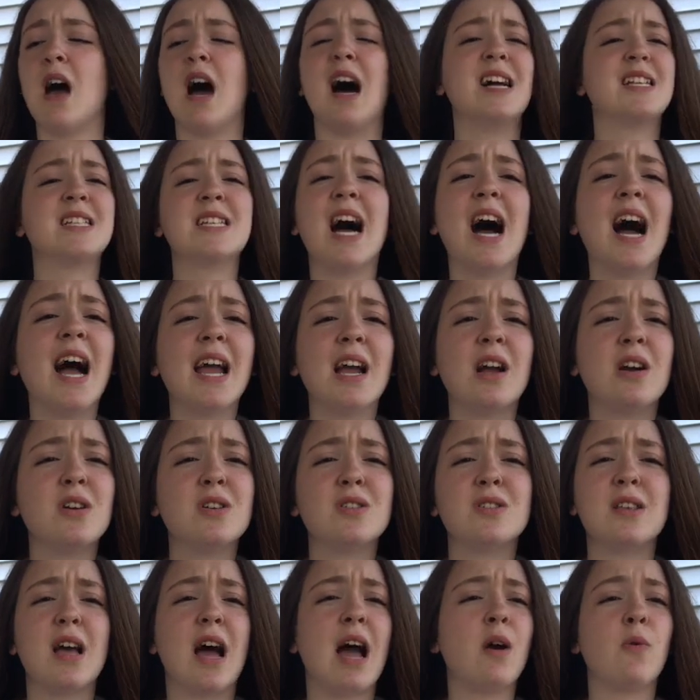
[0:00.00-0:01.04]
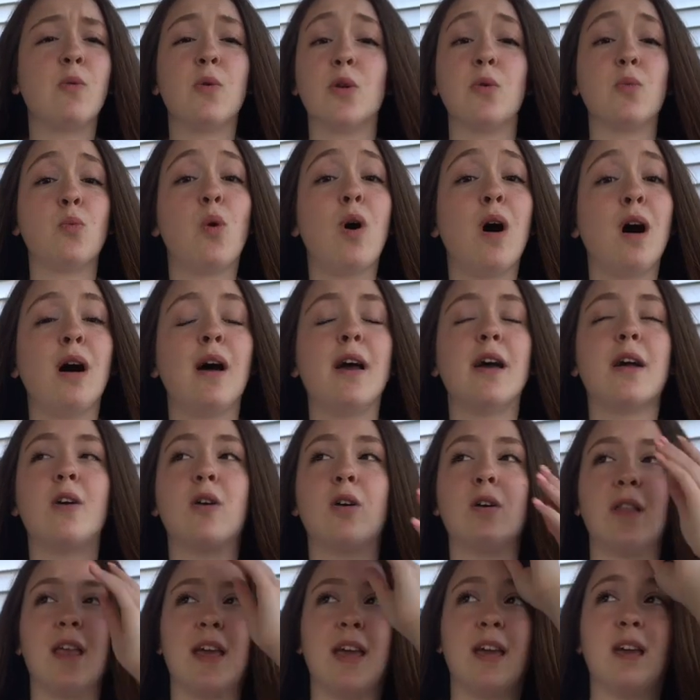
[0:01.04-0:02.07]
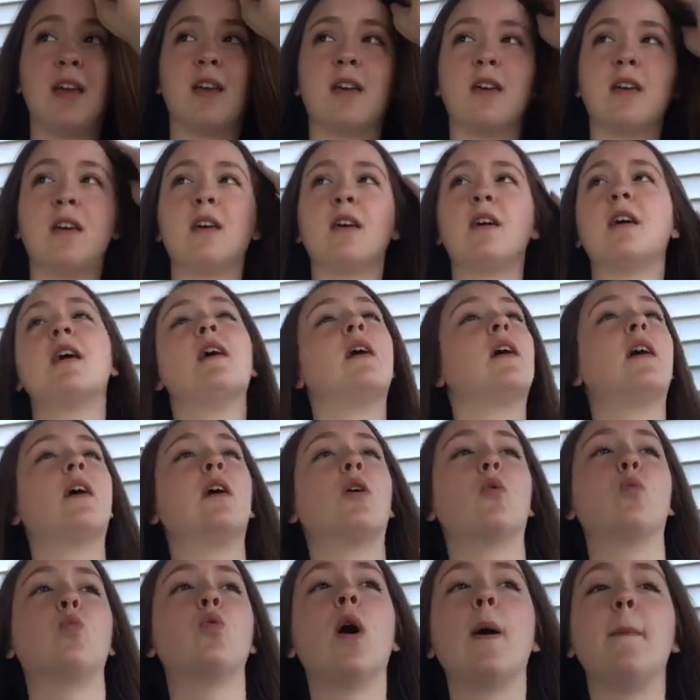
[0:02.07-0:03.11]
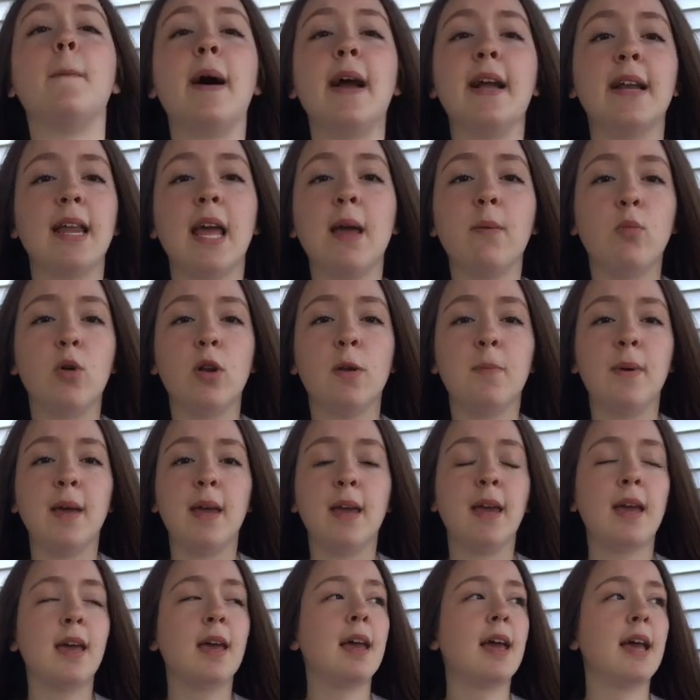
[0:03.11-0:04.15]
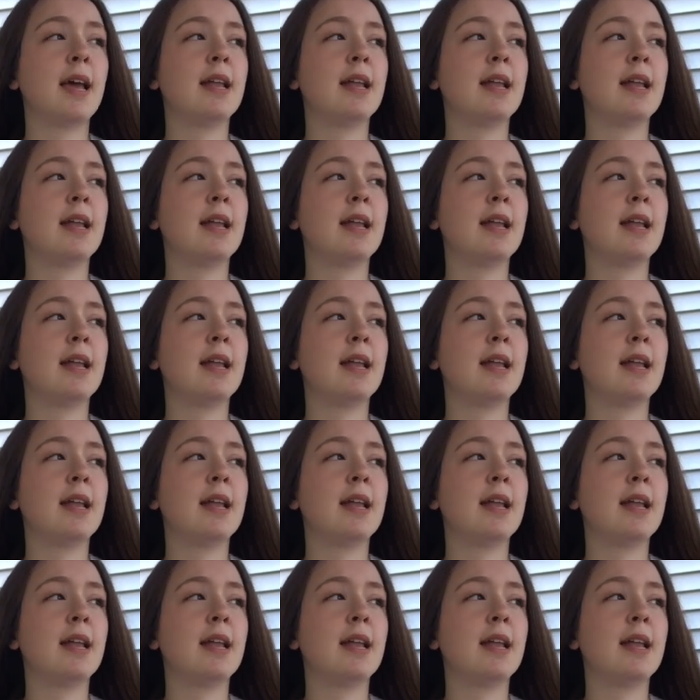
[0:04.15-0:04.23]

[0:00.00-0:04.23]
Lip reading: attires I would want or like what my name would be.